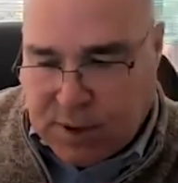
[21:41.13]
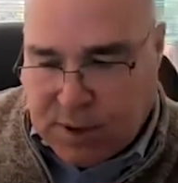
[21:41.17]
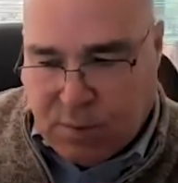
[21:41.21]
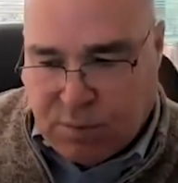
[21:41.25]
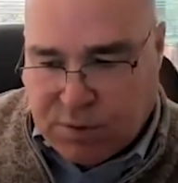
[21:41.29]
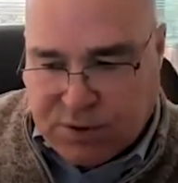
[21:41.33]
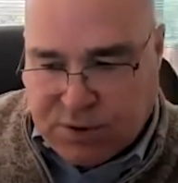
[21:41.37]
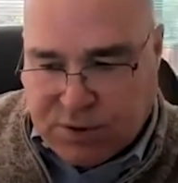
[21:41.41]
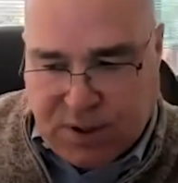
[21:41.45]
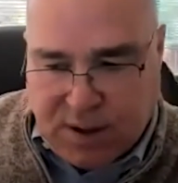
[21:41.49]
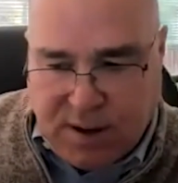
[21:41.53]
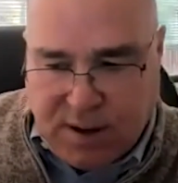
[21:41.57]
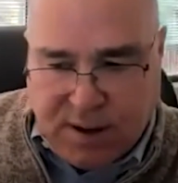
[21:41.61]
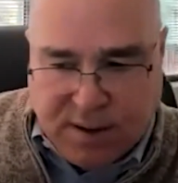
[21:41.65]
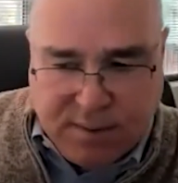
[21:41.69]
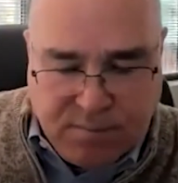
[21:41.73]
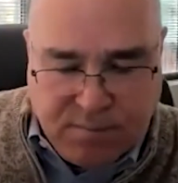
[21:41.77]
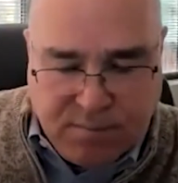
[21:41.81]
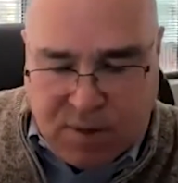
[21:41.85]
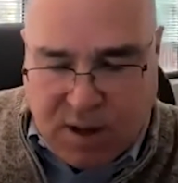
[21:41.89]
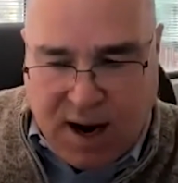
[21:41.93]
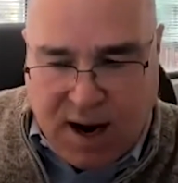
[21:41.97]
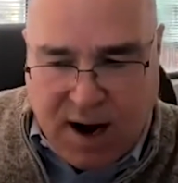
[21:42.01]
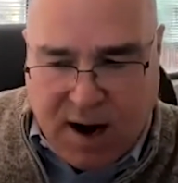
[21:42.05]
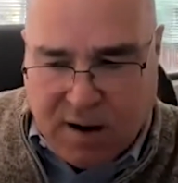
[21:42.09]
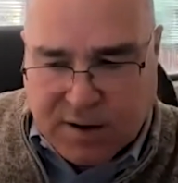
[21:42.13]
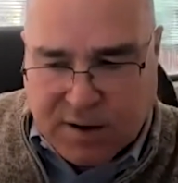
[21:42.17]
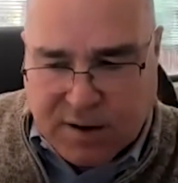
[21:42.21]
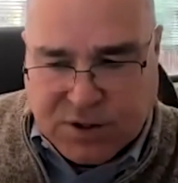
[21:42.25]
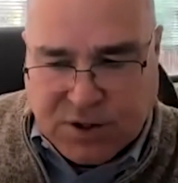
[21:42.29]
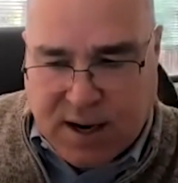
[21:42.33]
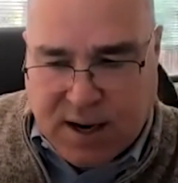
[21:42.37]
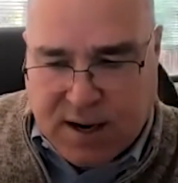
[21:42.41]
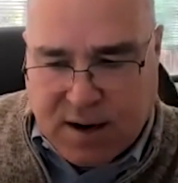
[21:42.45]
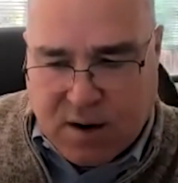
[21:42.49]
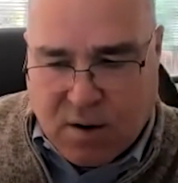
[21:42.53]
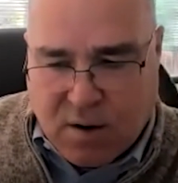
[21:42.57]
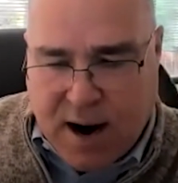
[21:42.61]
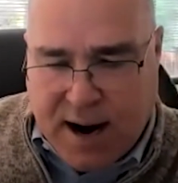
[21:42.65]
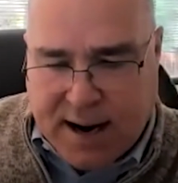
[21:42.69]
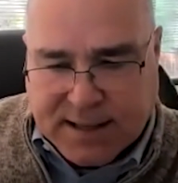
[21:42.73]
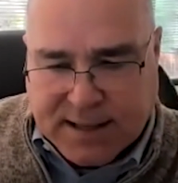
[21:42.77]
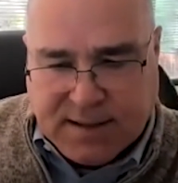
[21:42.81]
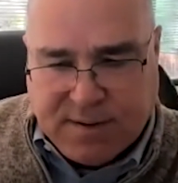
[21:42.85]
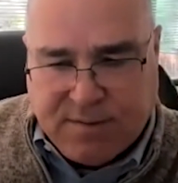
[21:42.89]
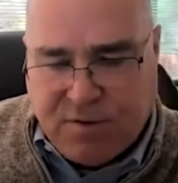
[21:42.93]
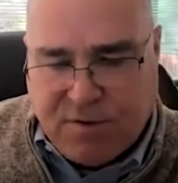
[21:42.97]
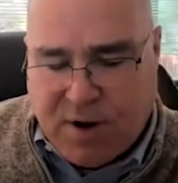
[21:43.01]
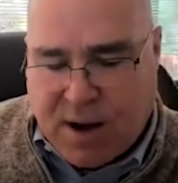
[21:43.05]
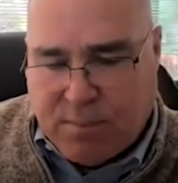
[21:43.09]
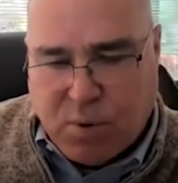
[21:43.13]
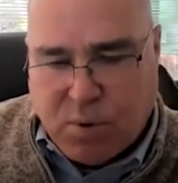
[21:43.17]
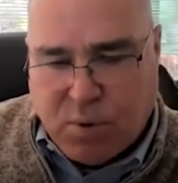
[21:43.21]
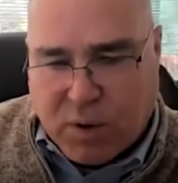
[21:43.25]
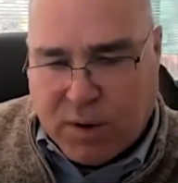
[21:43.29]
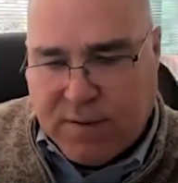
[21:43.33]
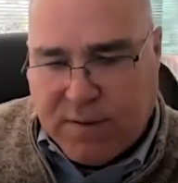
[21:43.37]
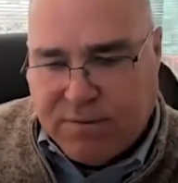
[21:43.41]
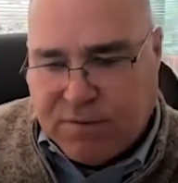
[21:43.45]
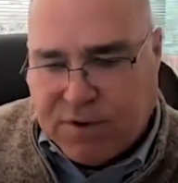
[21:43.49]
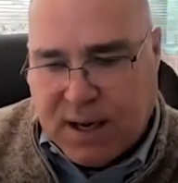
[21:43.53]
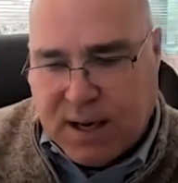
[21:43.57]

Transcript: it was a Harris Interactive, I believe,